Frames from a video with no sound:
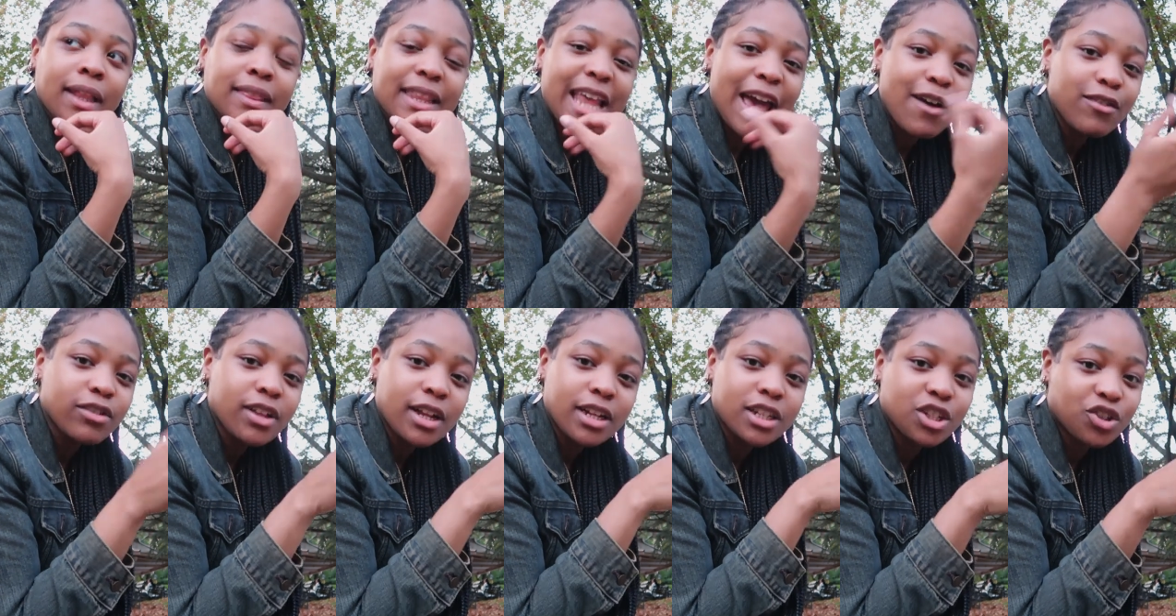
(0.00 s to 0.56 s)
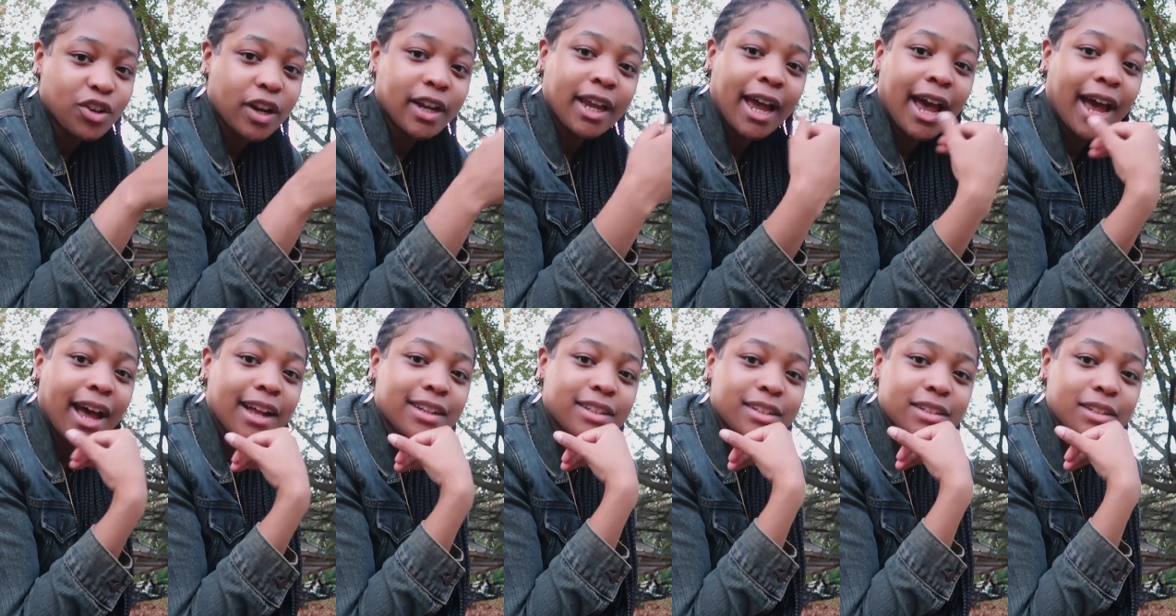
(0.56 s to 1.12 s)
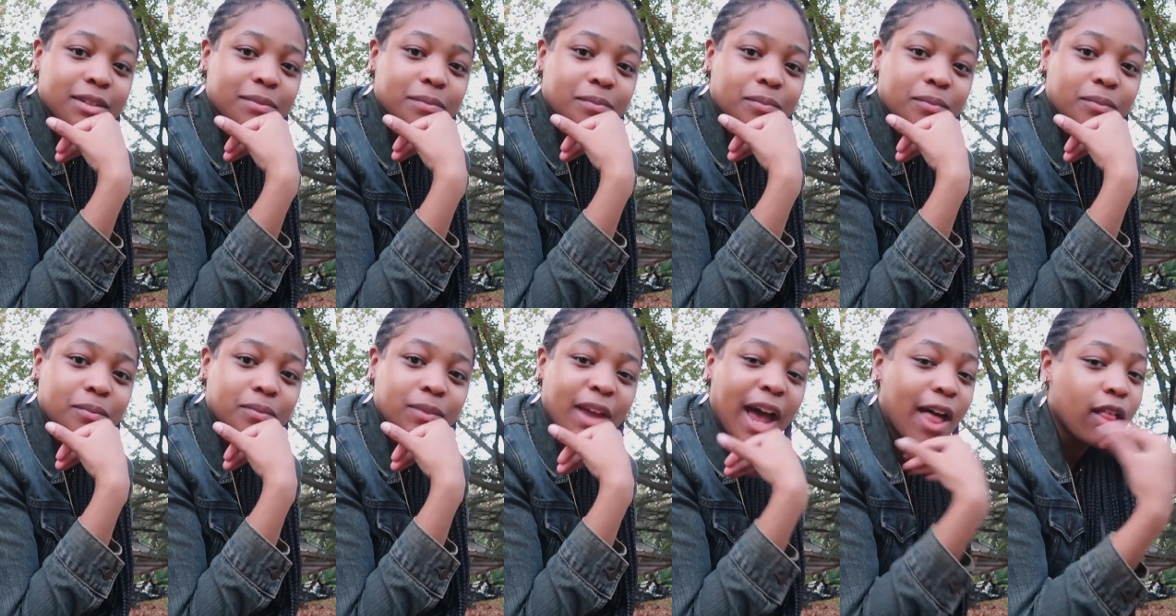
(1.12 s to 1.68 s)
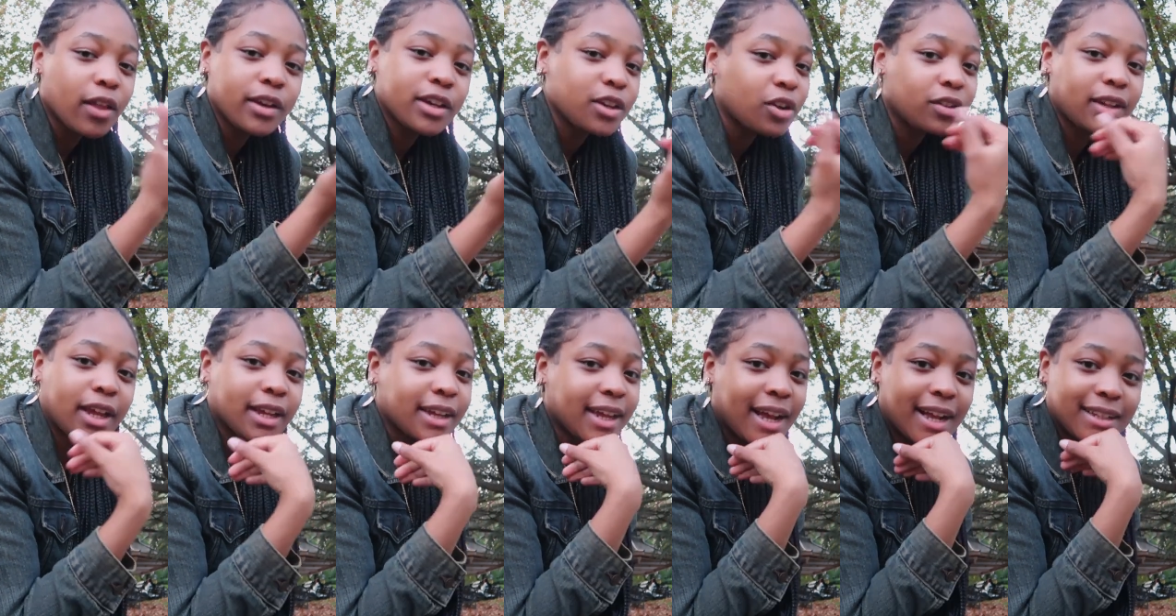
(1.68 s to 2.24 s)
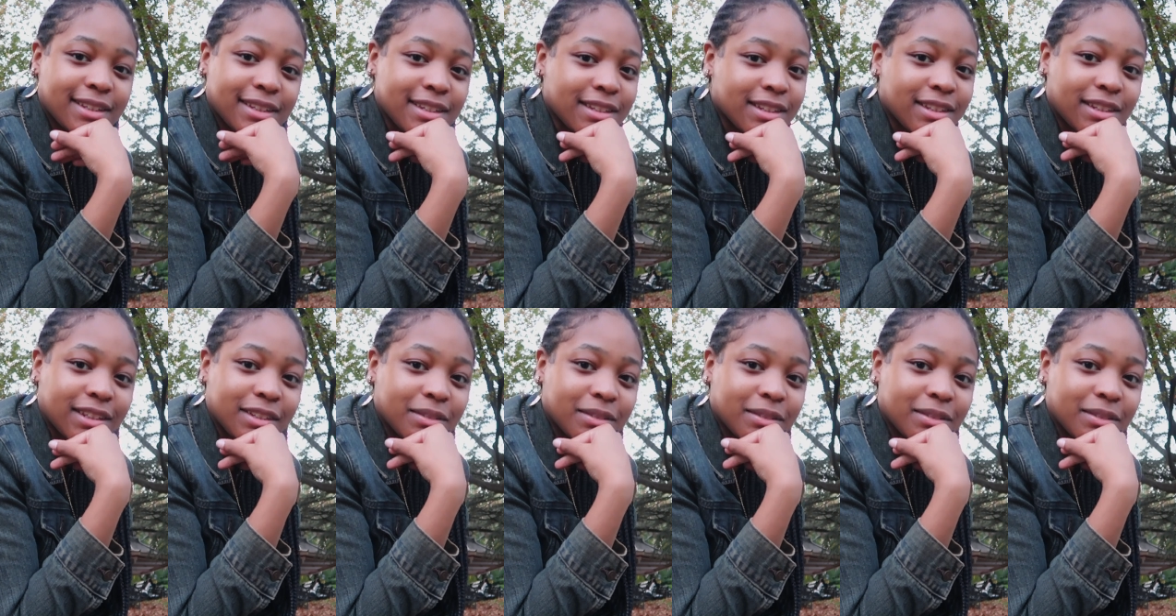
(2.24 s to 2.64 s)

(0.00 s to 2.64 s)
they have a lot of stray cats. I look, you don't like cats either.